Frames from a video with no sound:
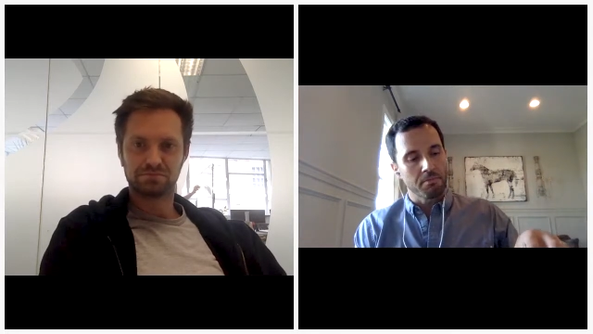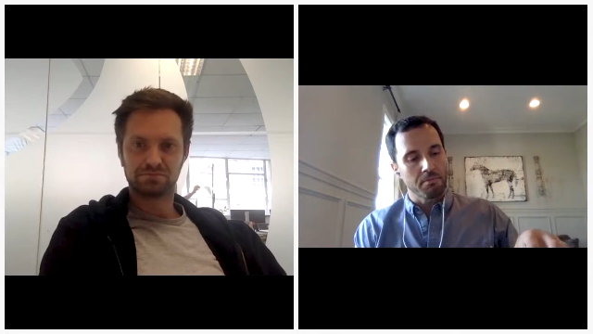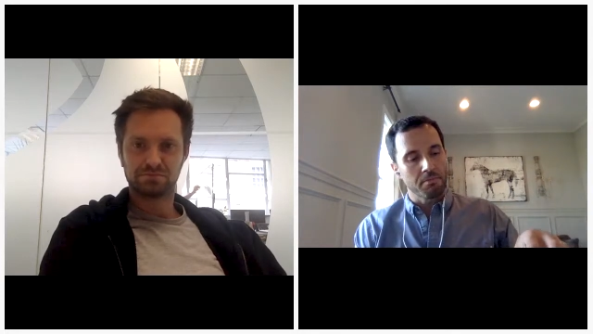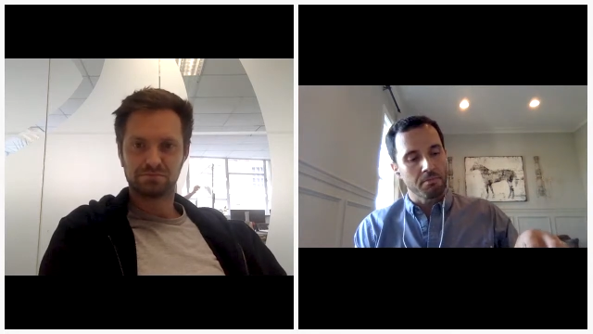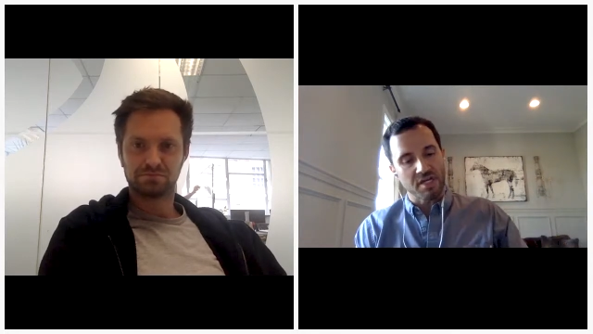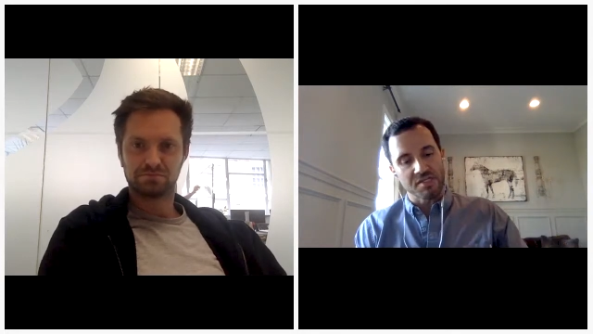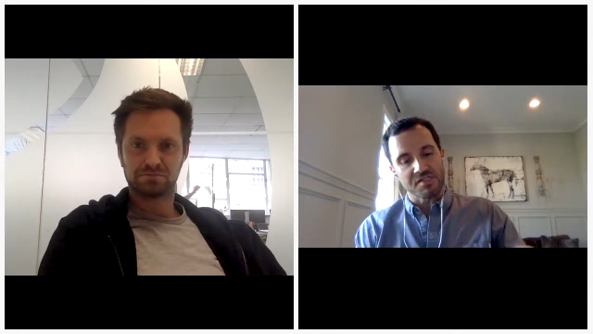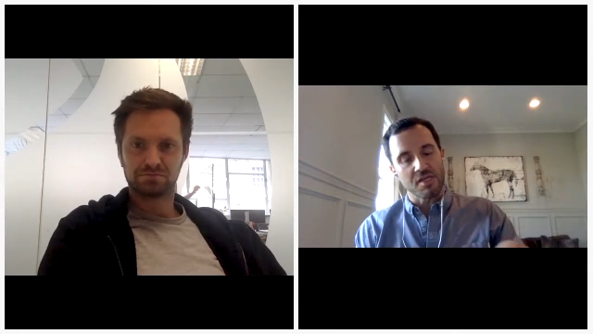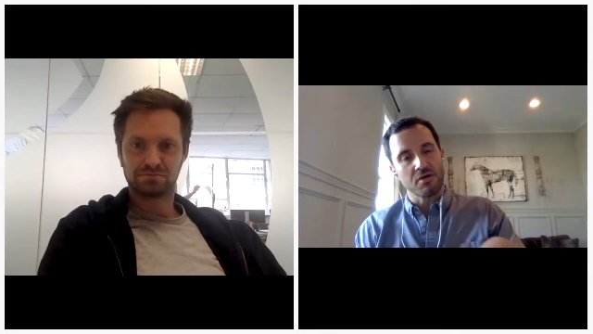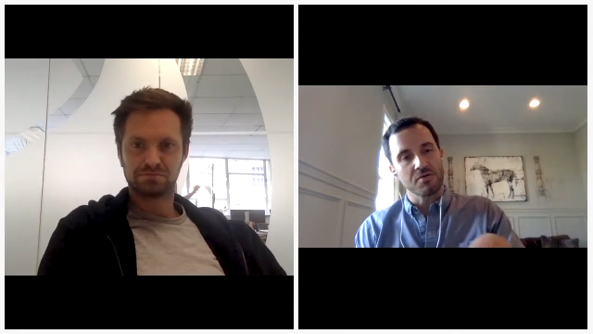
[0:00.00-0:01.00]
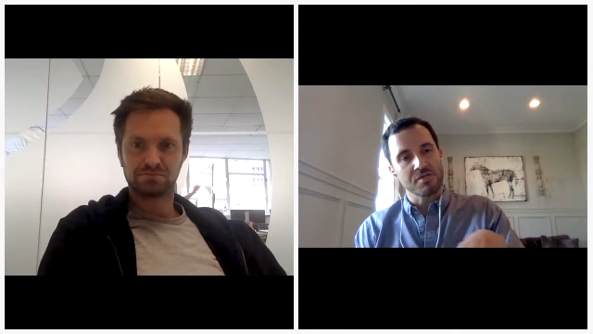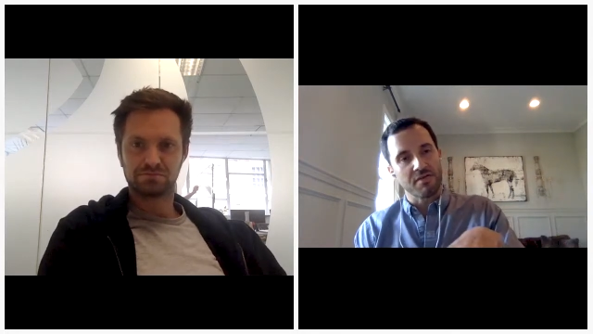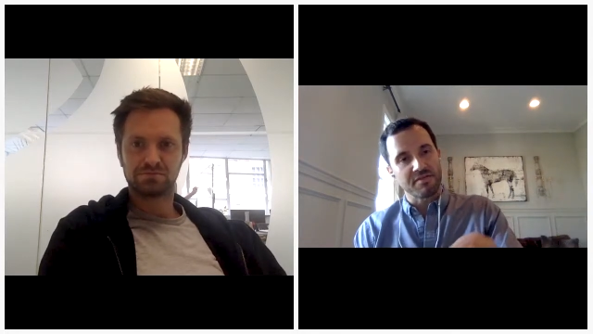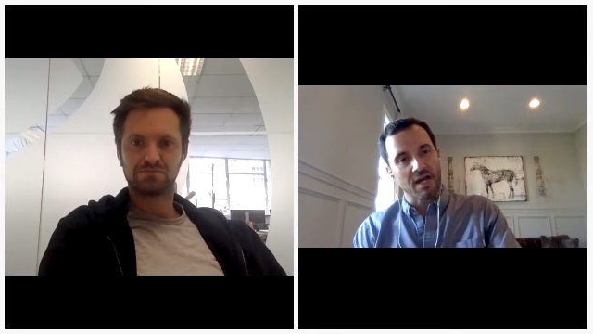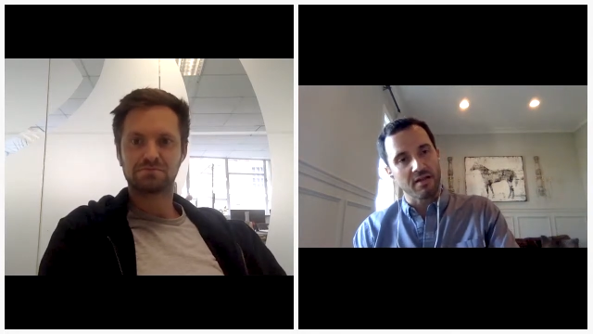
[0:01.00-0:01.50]
Speaker 1: I report to head of
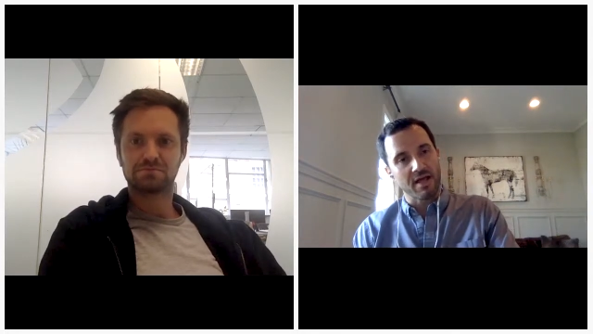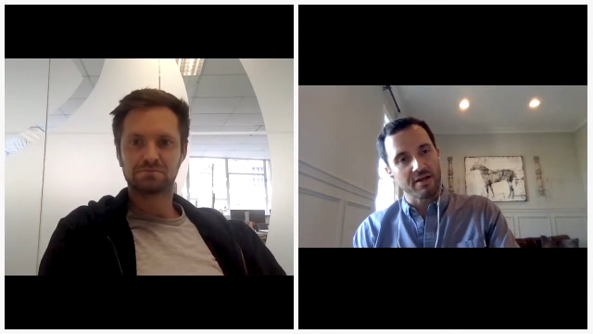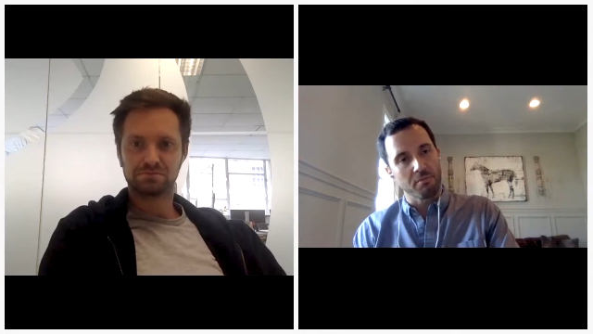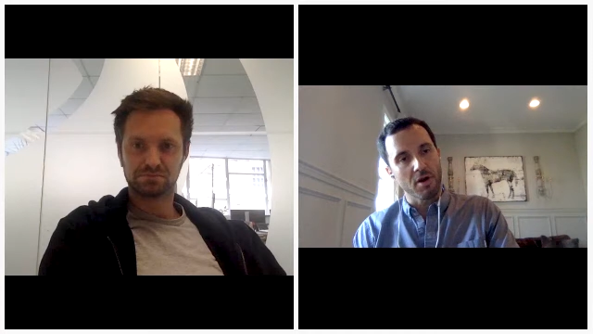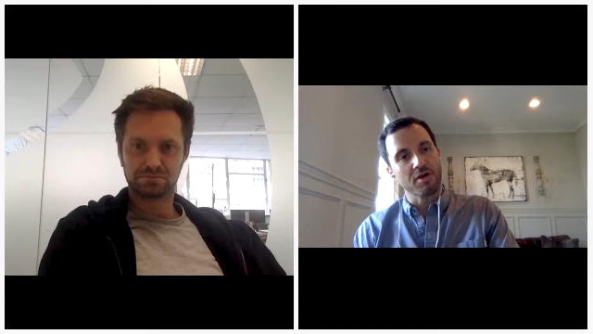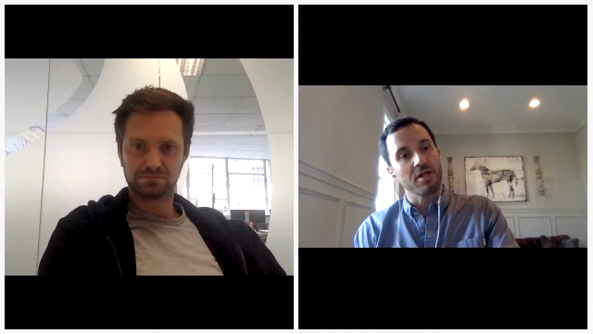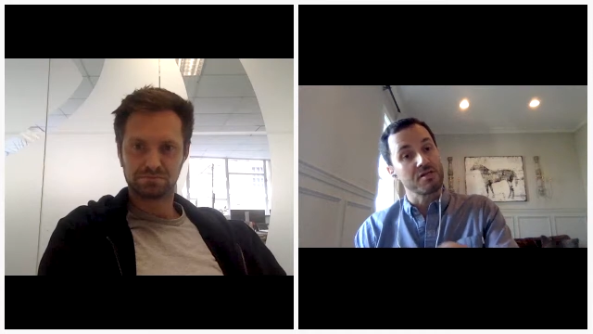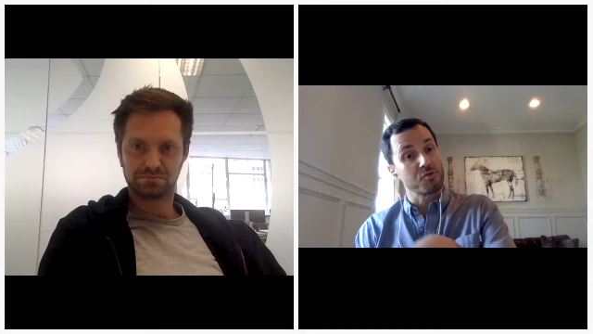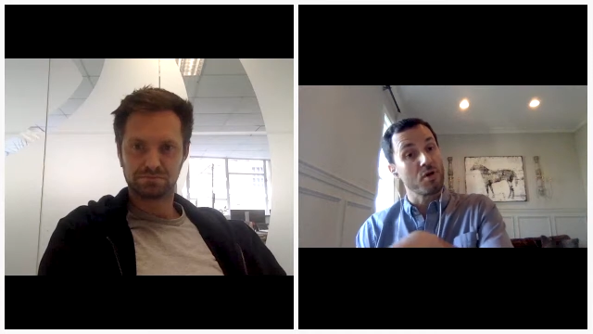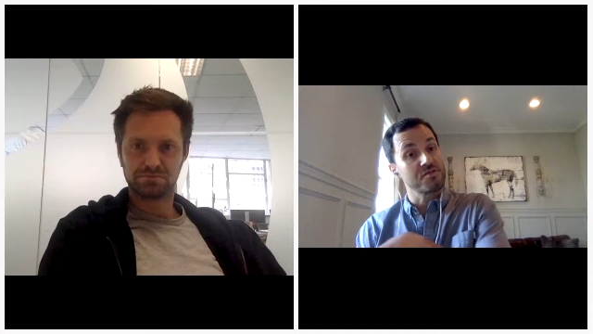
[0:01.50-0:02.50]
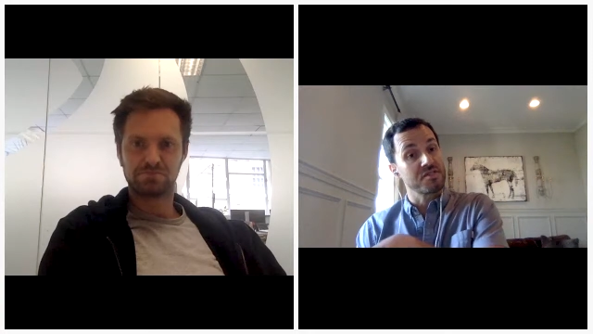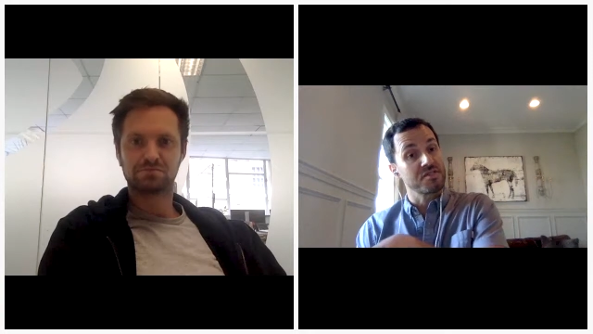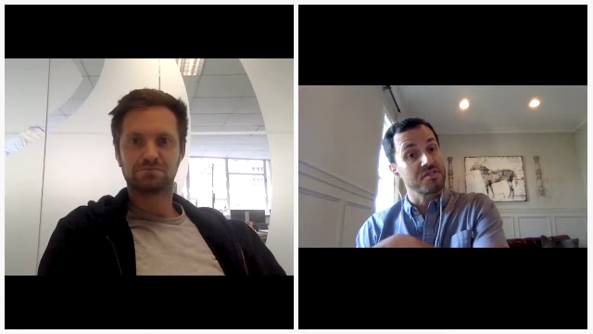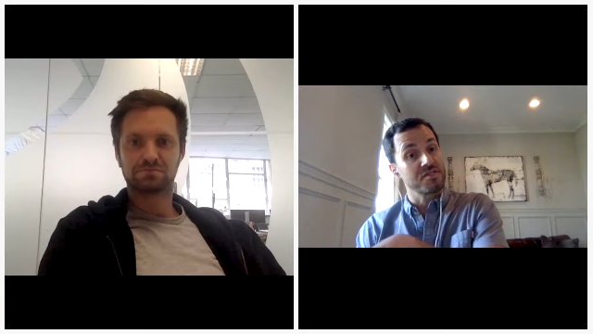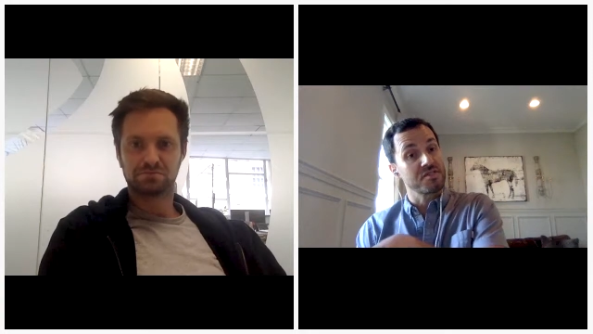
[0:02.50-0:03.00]
sales, have dotted line to marketing, as well as
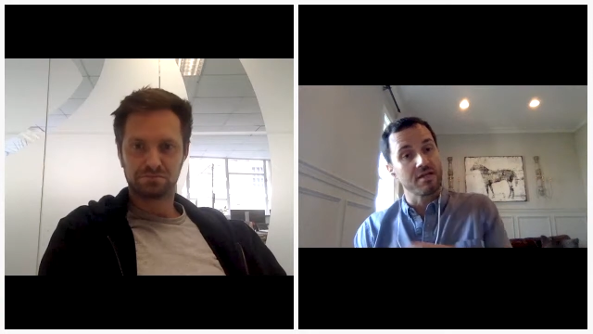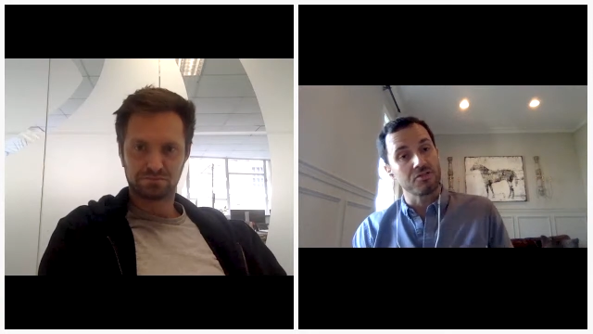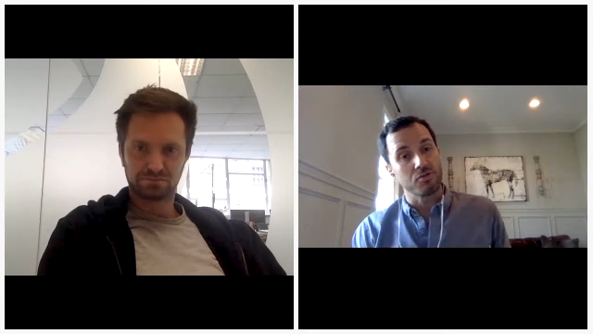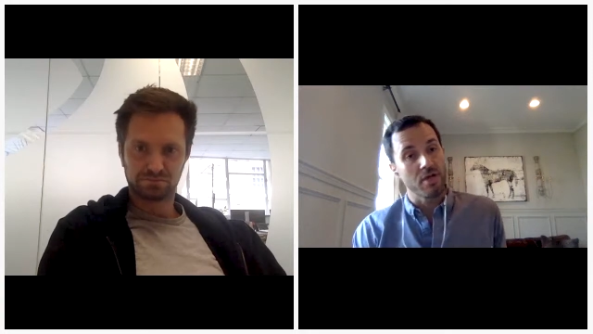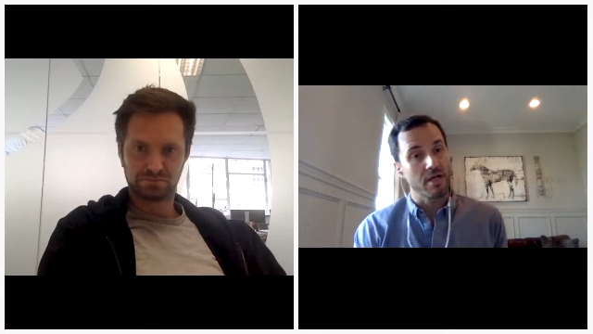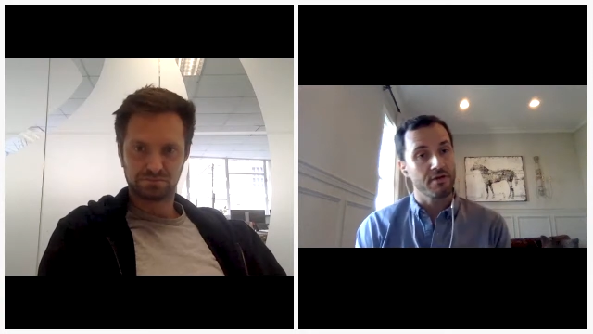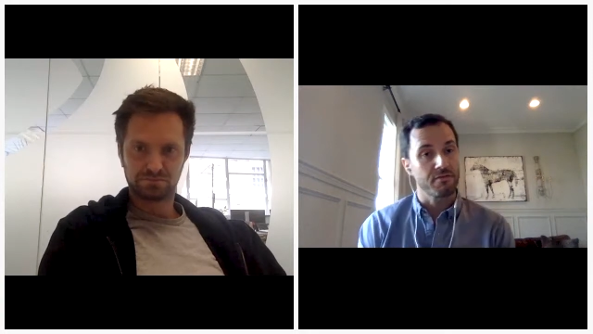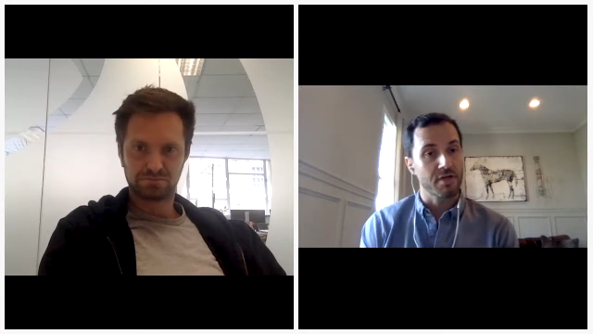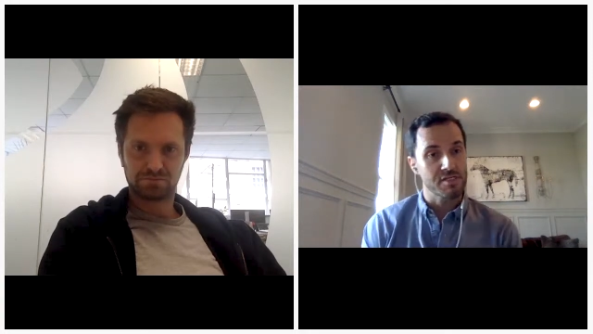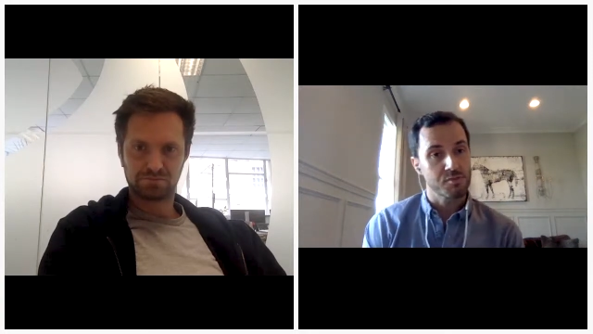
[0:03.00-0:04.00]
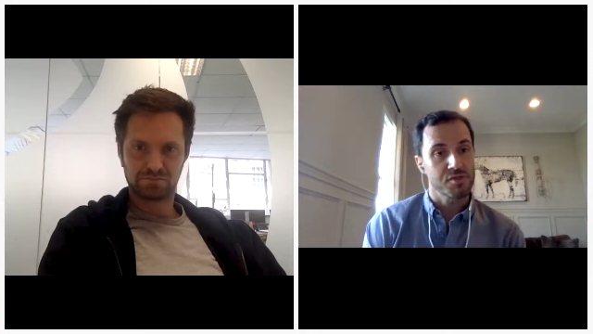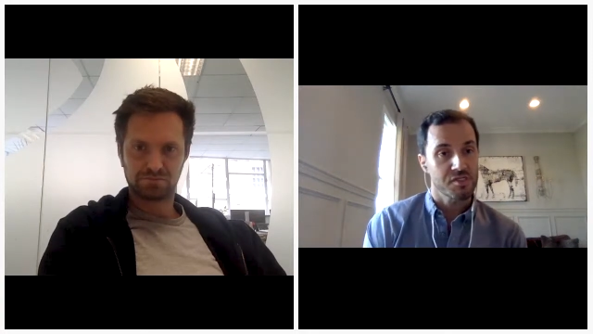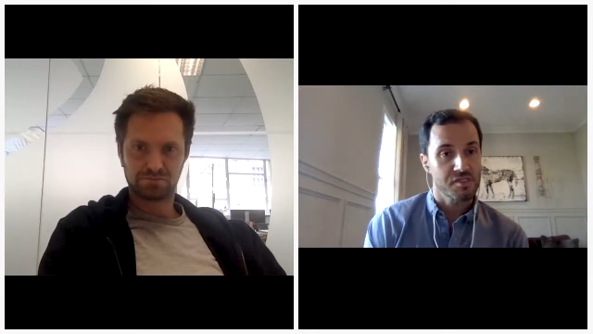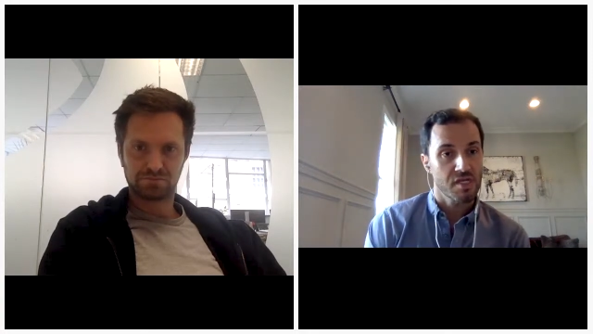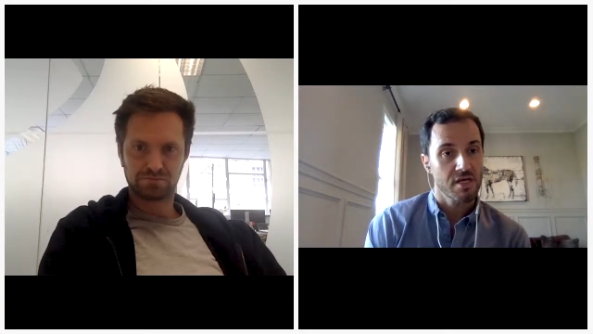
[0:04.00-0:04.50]
a dotted line to head of
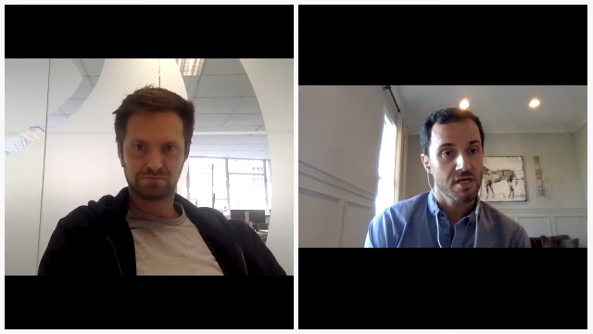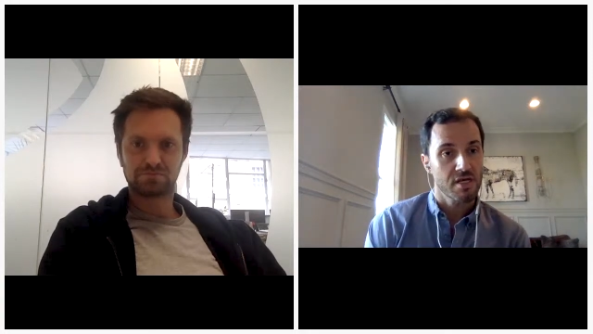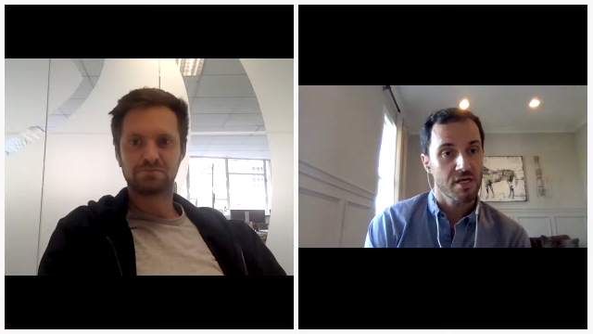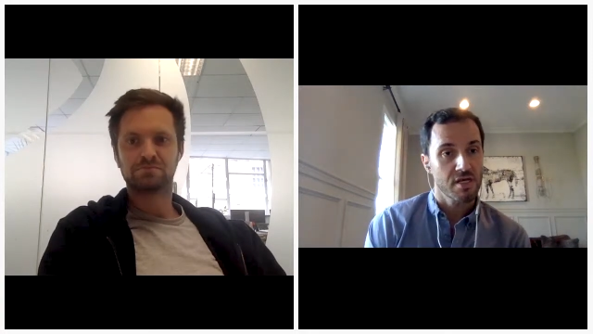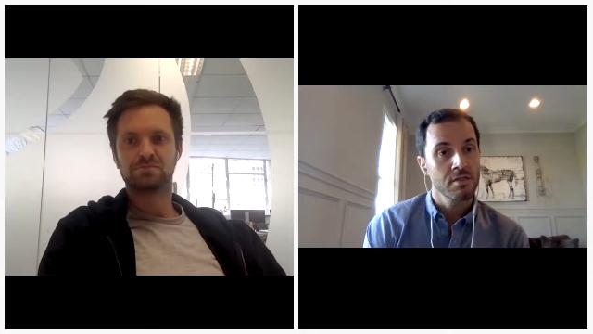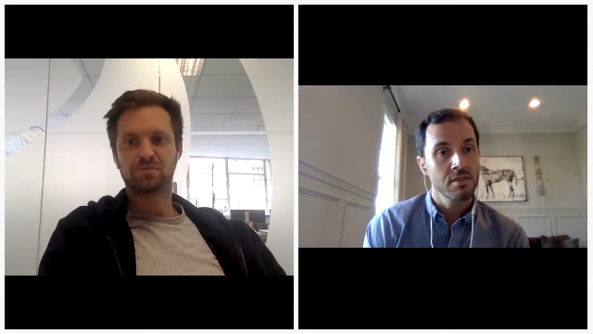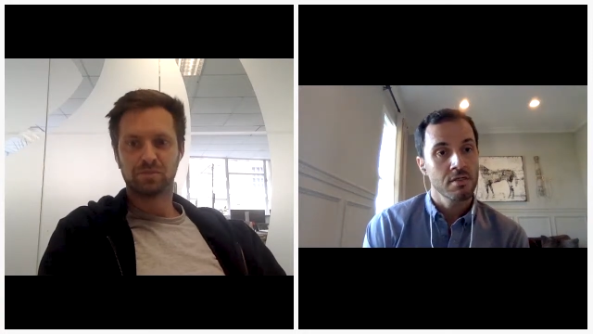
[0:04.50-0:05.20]
customer success.